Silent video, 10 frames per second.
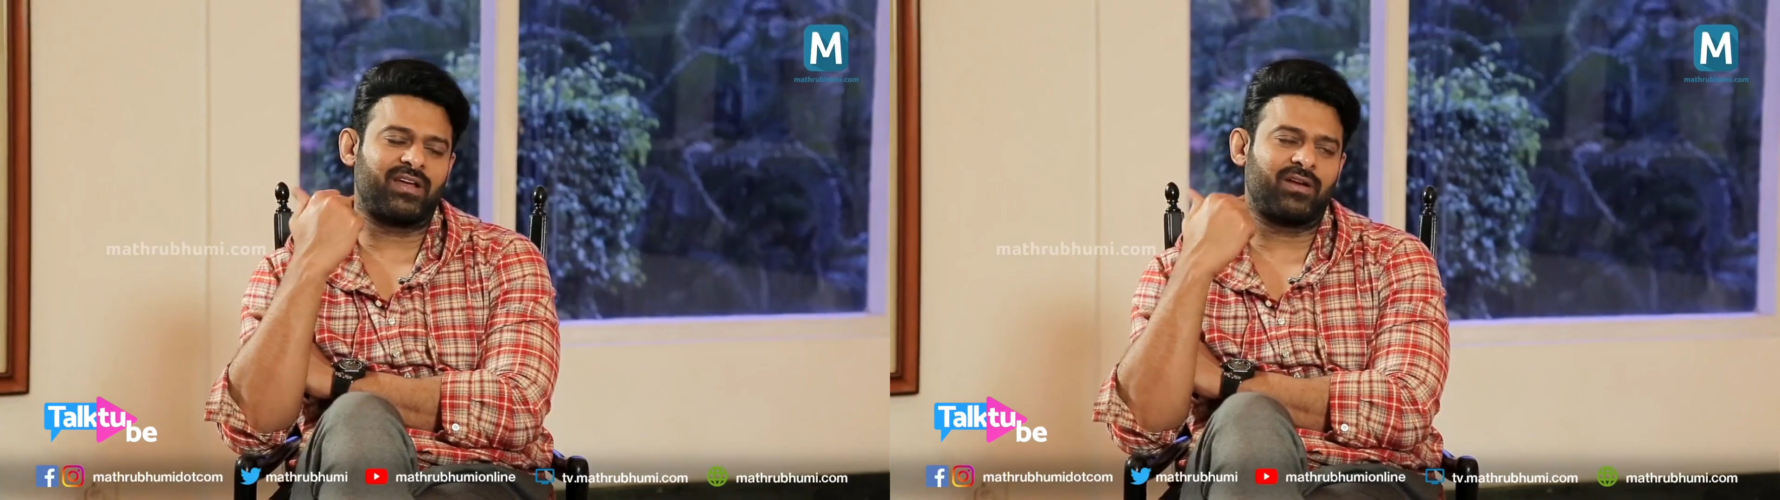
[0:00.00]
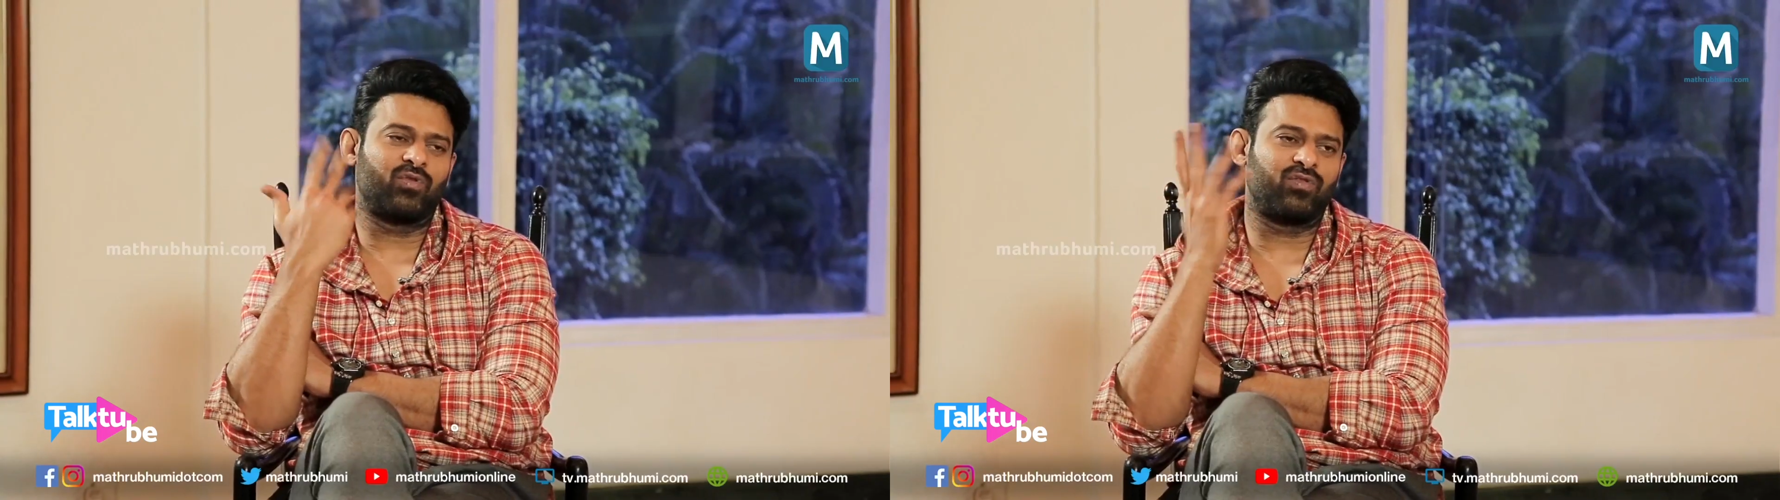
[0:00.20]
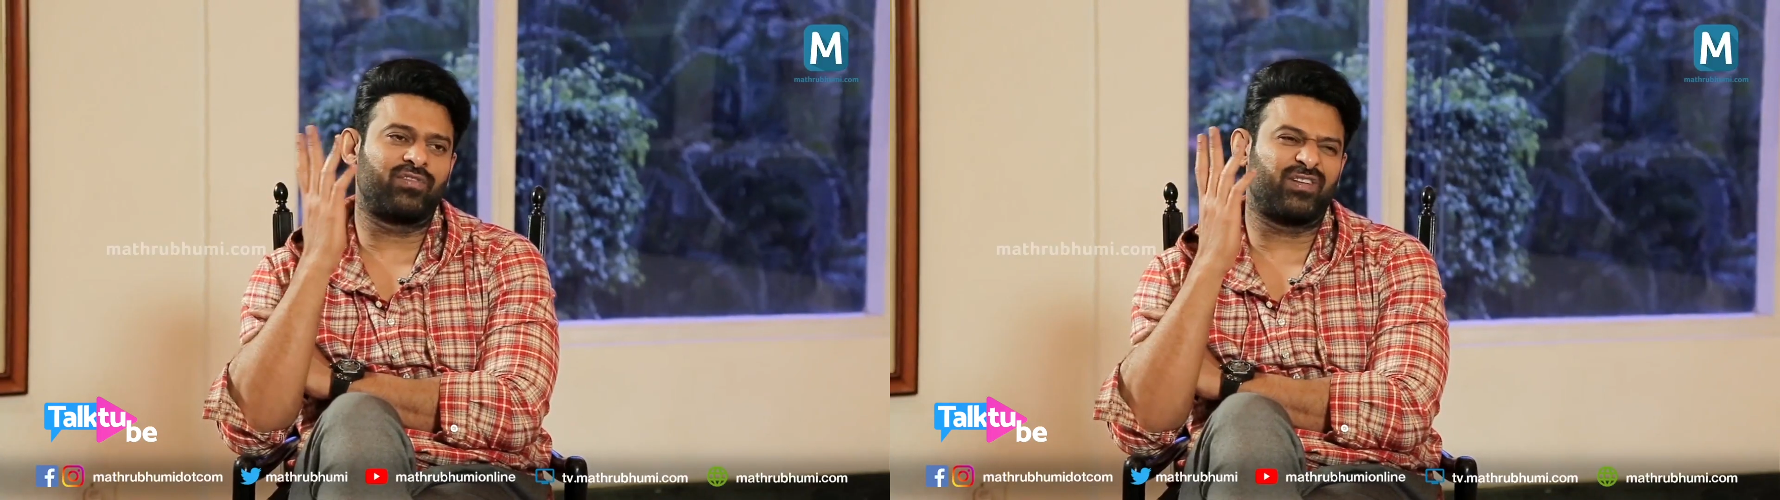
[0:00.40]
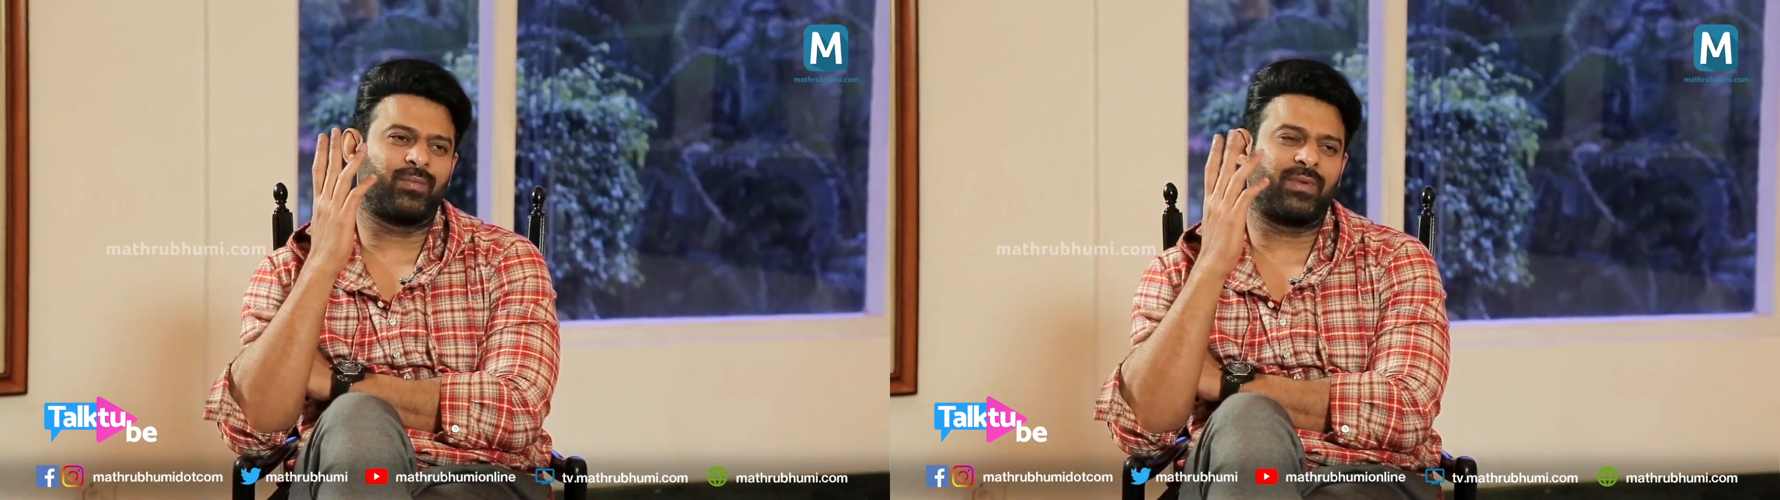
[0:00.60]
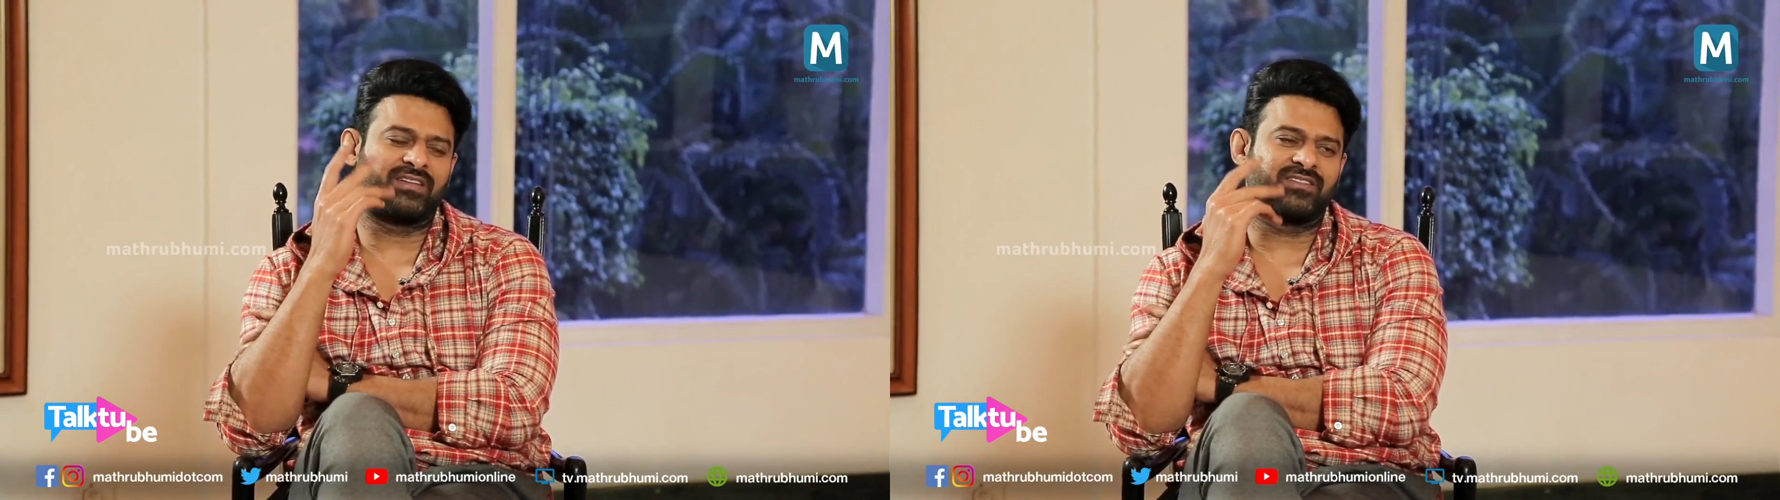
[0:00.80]
can go for
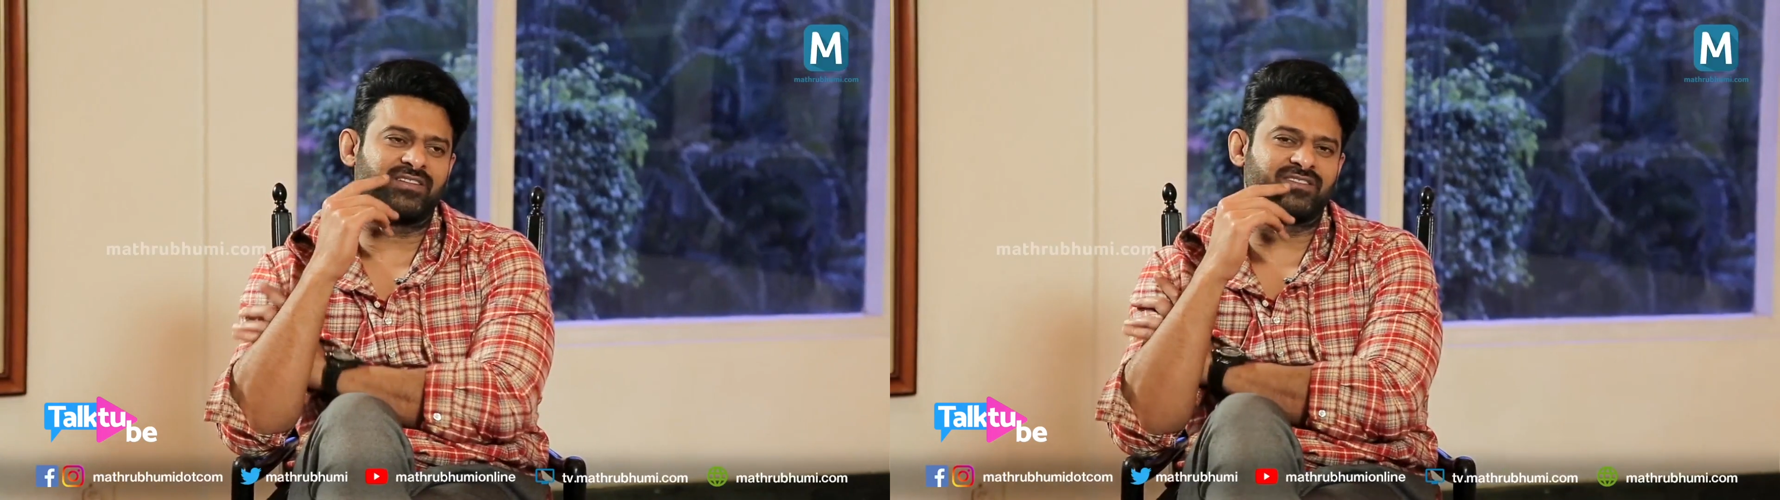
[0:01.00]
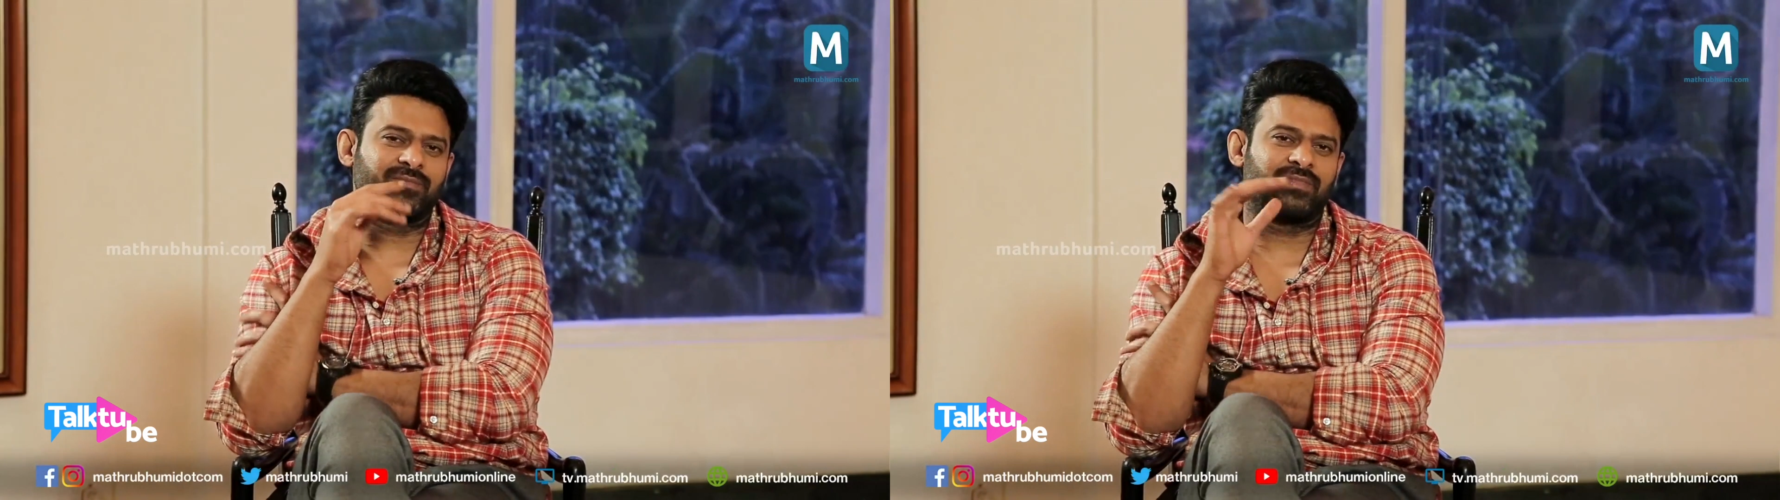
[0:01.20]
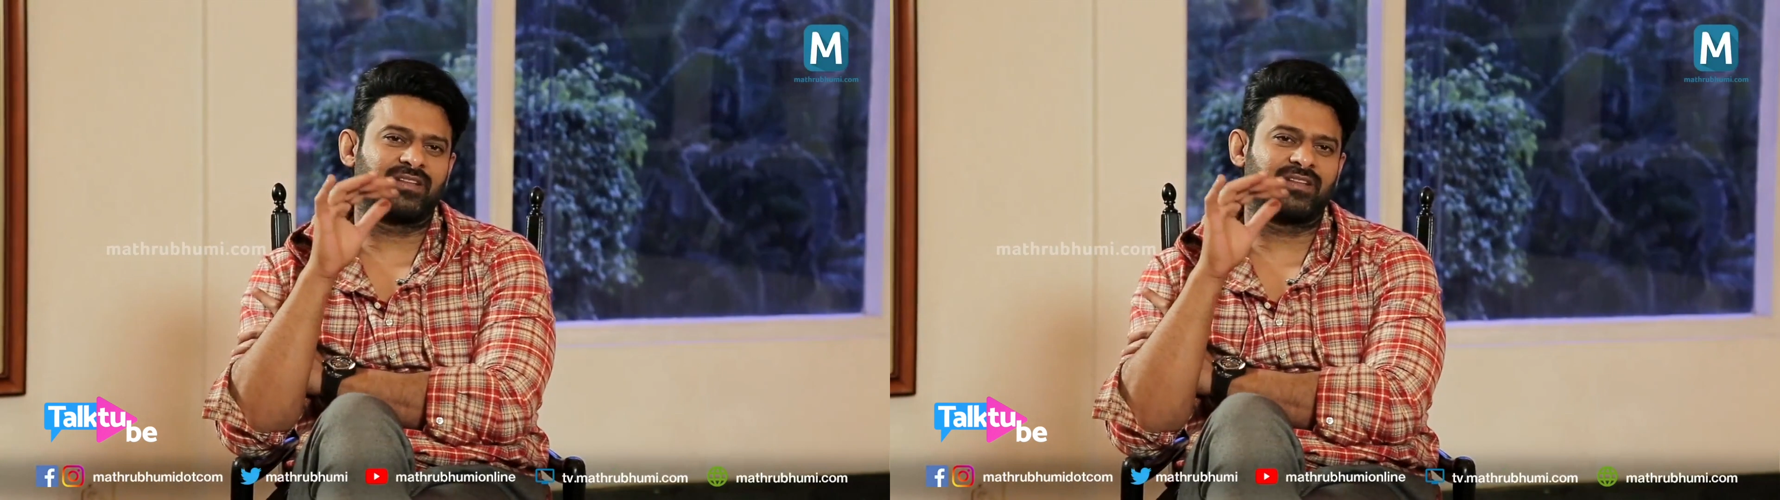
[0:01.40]
imagination,